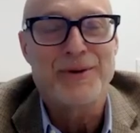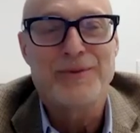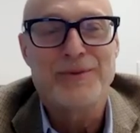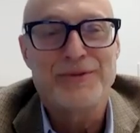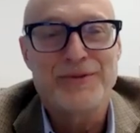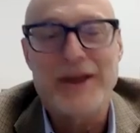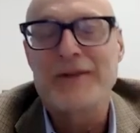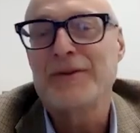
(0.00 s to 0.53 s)
know,
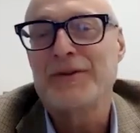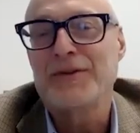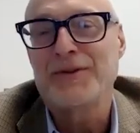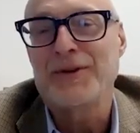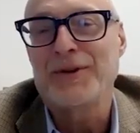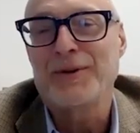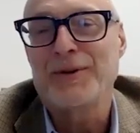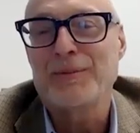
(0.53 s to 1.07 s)
stainless
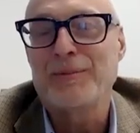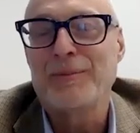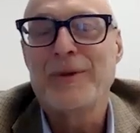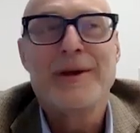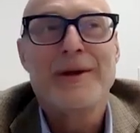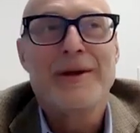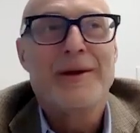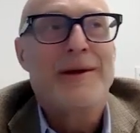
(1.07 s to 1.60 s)
steel.
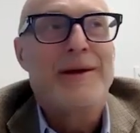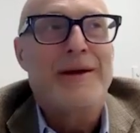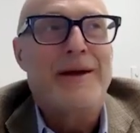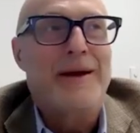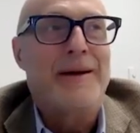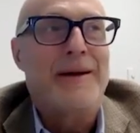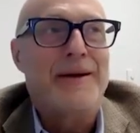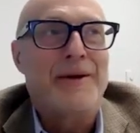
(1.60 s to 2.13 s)

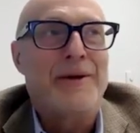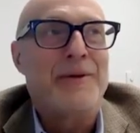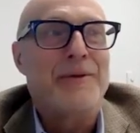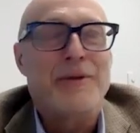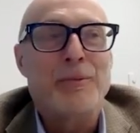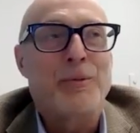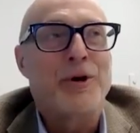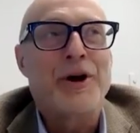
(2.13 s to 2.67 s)
Uh, you know,
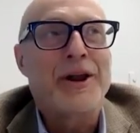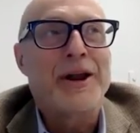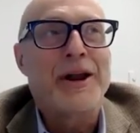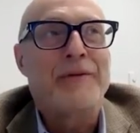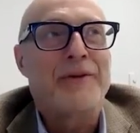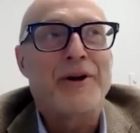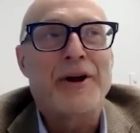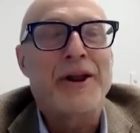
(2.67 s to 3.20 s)
they're we're going to
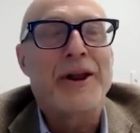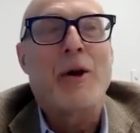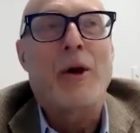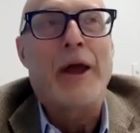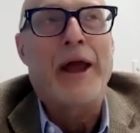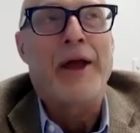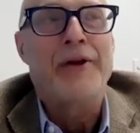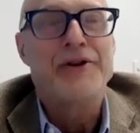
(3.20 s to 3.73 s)
get they're going to
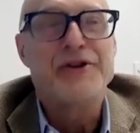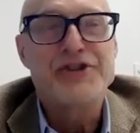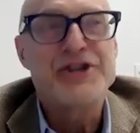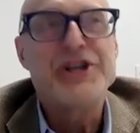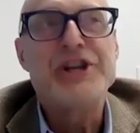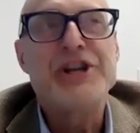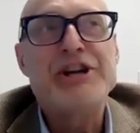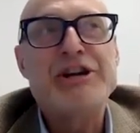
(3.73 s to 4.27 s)
get
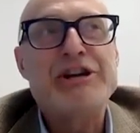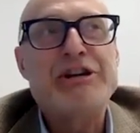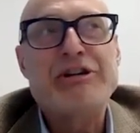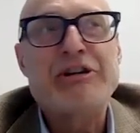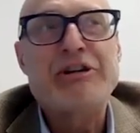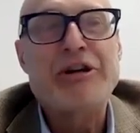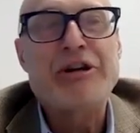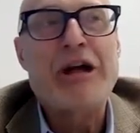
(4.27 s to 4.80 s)
energy,
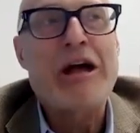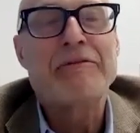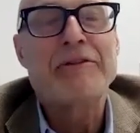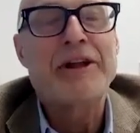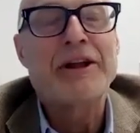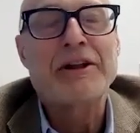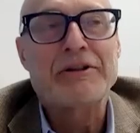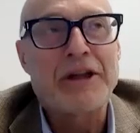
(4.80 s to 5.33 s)
and they're going to have
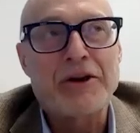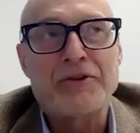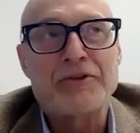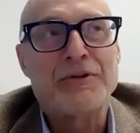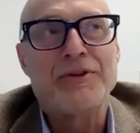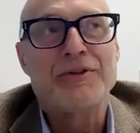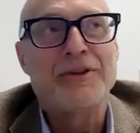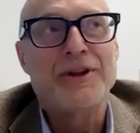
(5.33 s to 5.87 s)
like
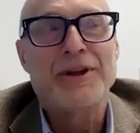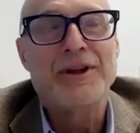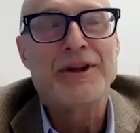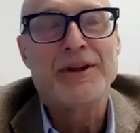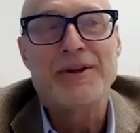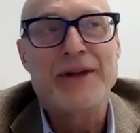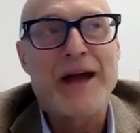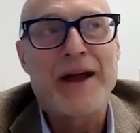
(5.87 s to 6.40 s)

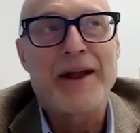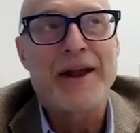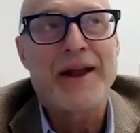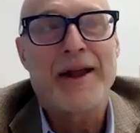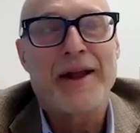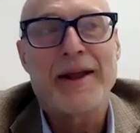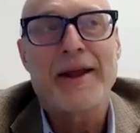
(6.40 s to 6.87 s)
electricity and yada yada